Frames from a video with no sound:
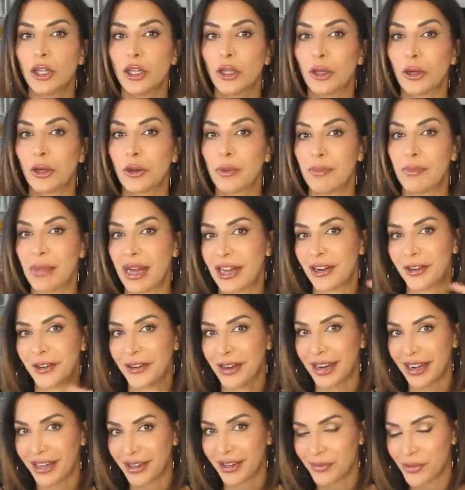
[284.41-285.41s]
look
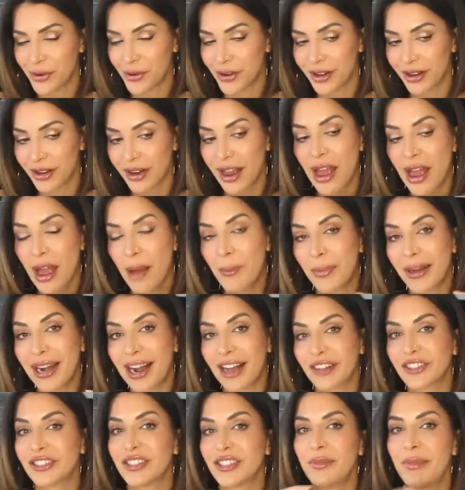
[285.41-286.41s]
better anymore, but
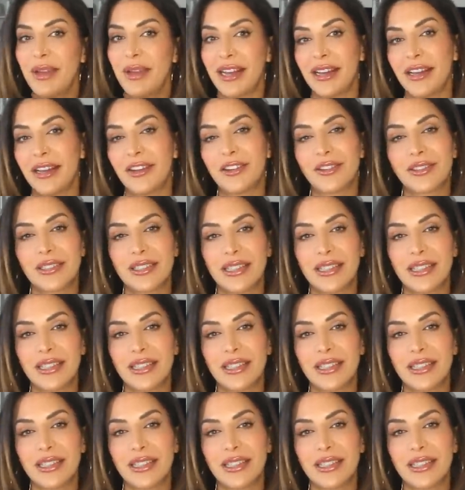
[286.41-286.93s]
actually making your